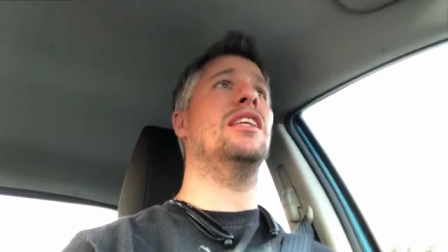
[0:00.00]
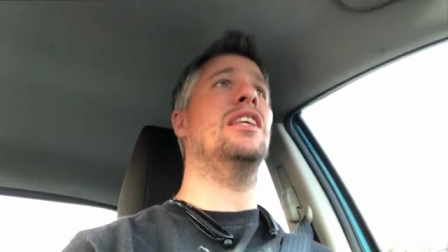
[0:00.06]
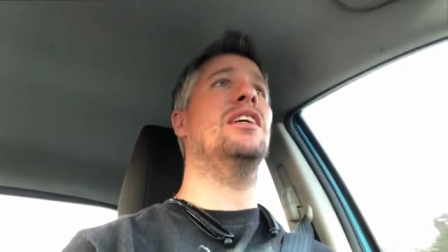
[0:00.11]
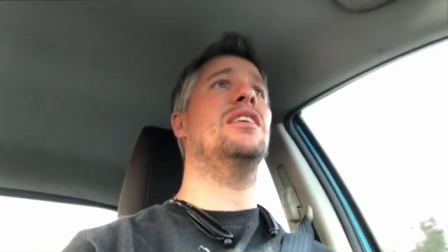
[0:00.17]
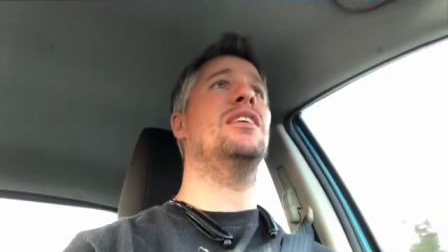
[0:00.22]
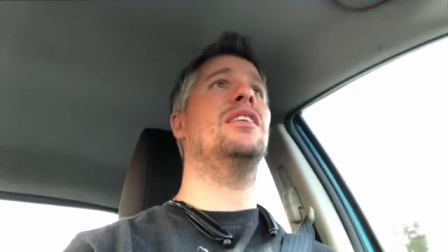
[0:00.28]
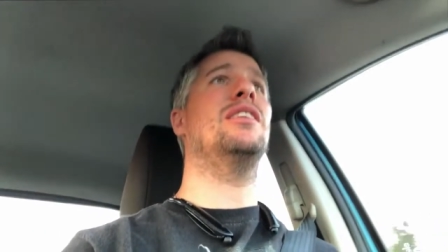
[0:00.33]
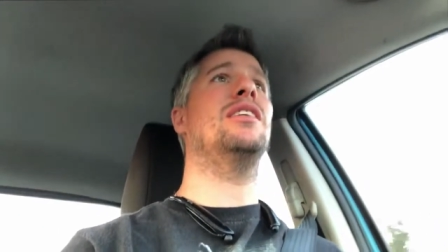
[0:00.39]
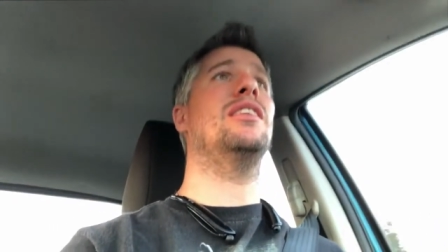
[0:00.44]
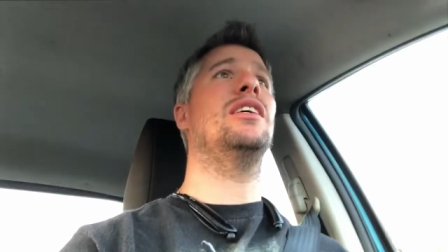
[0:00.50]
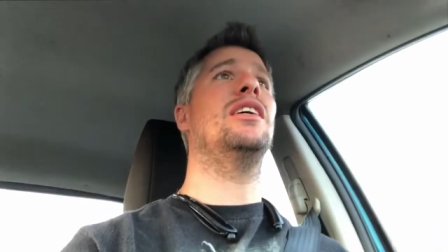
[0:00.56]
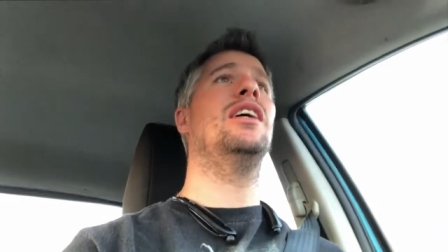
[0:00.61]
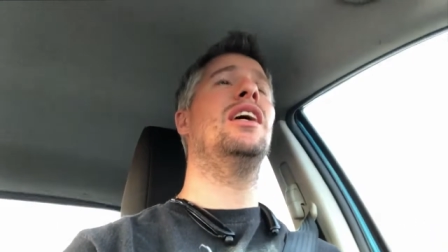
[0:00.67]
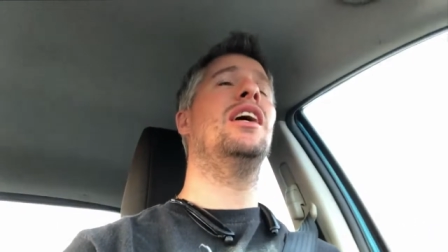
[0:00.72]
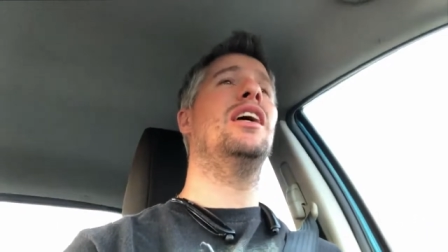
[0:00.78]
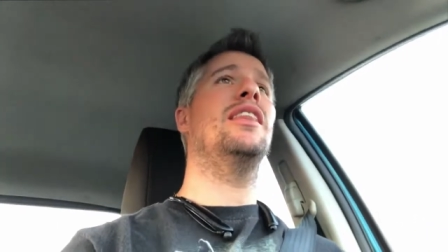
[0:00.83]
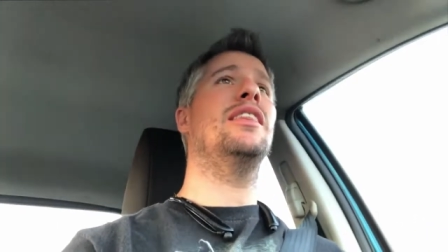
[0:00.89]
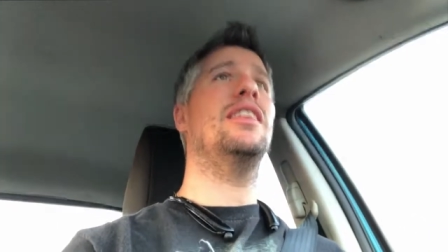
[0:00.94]

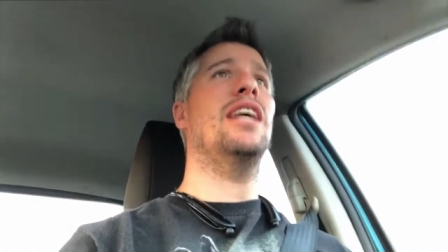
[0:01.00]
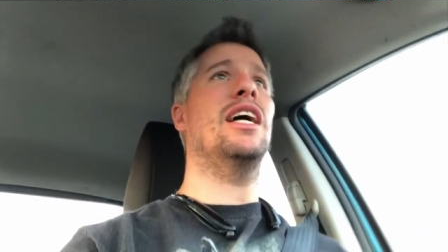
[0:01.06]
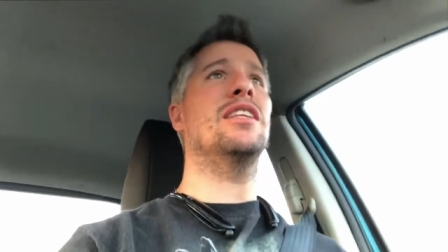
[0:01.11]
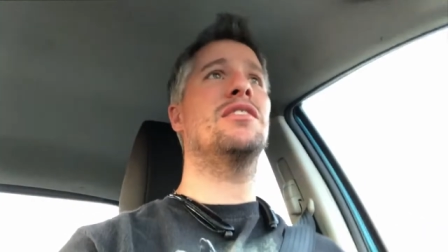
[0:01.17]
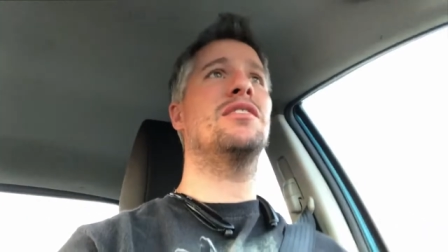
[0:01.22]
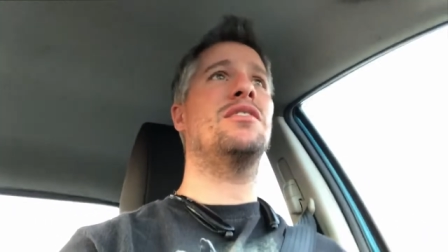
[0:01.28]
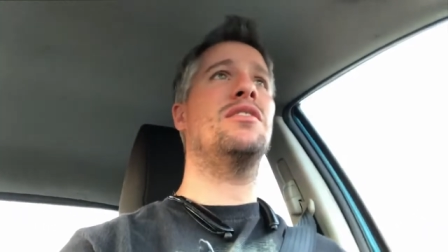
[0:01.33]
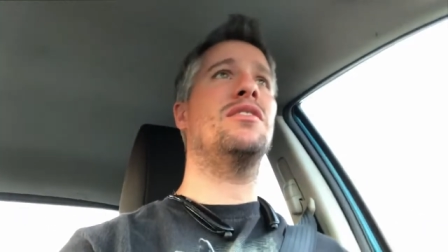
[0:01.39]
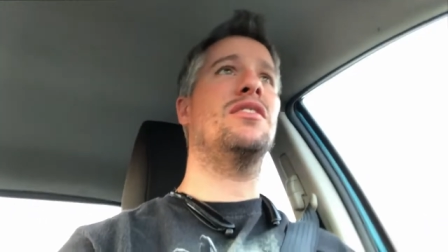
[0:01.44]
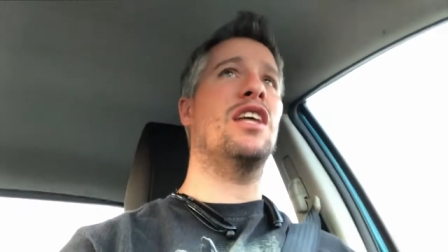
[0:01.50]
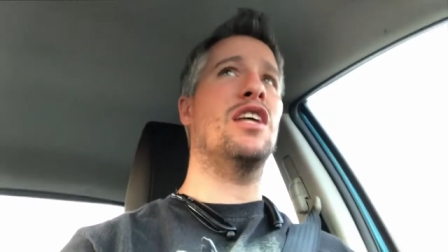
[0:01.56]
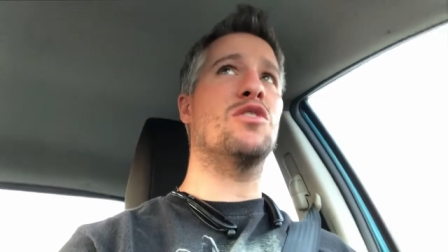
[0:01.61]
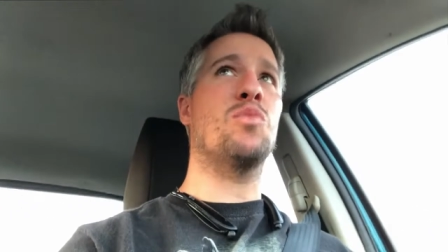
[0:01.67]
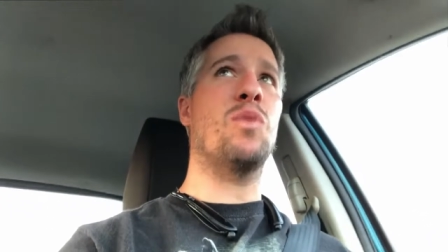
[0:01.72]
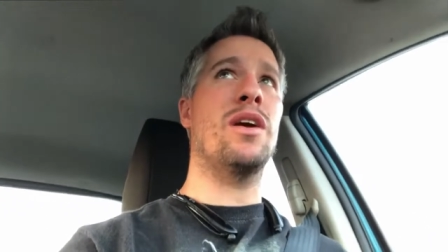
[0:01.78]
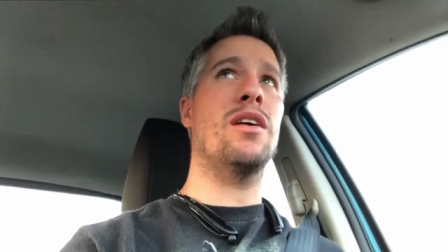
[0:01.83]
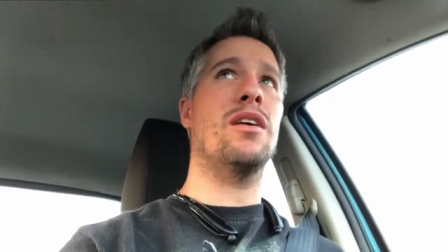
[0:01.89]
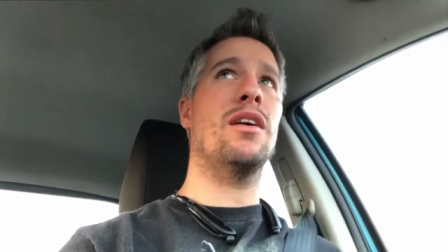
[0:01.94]
They, that's
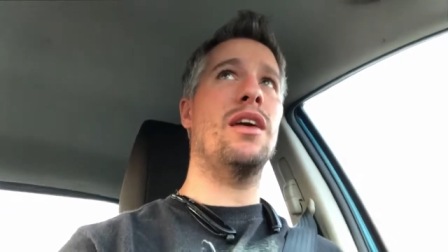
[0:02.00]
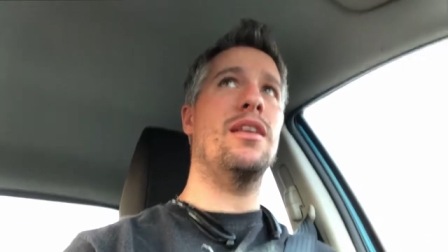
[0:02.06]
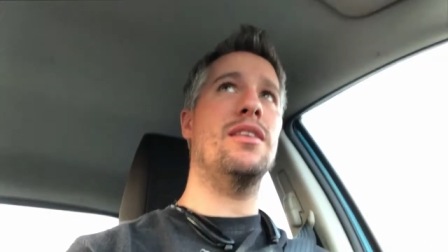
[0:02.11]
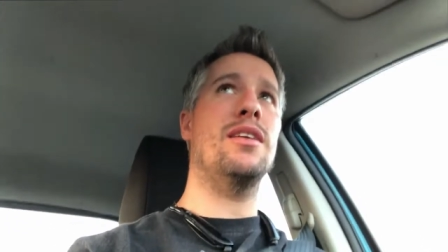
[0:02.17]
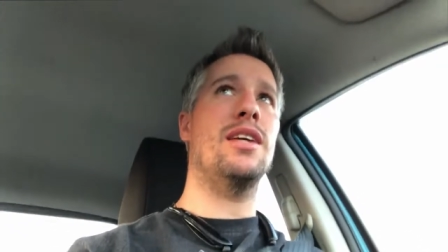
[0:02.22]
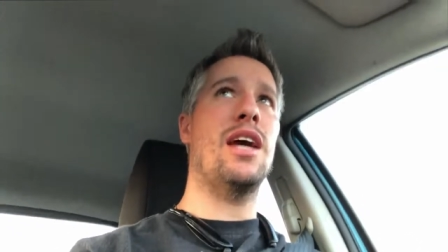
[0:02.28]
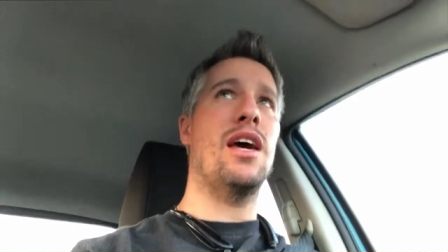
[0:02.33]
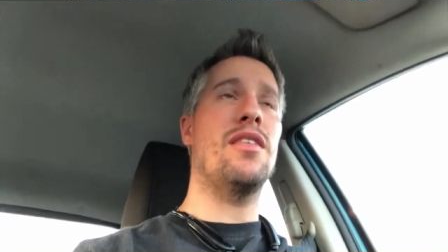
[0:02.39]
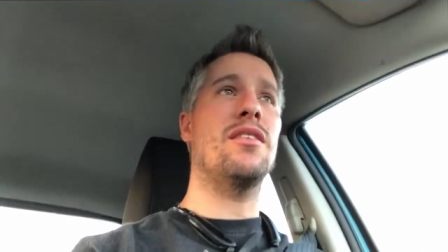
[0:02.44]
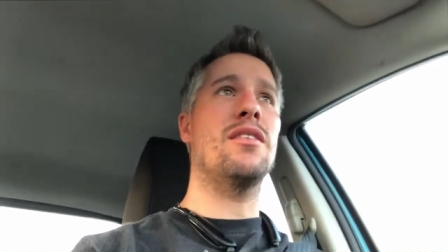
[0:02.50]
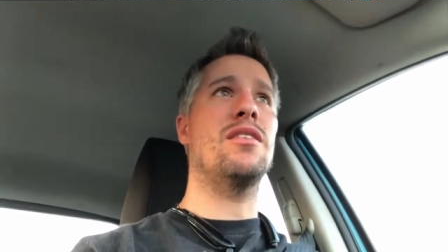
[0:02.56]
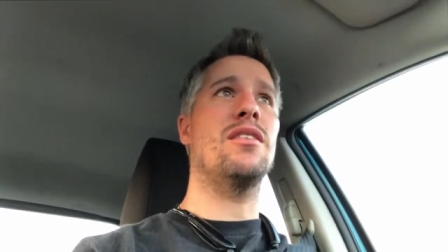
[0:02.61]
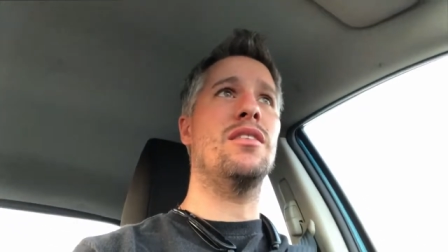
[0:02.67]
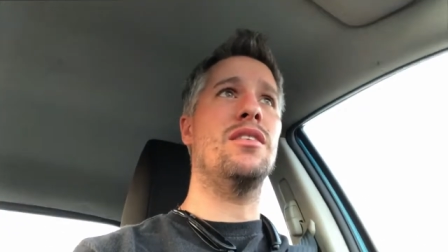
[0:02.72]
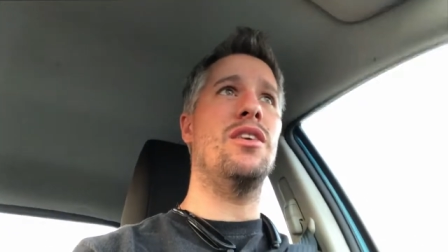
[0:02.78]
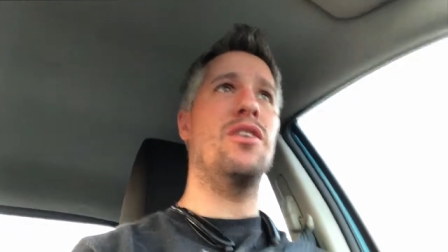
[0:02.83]
that's why you're getting together.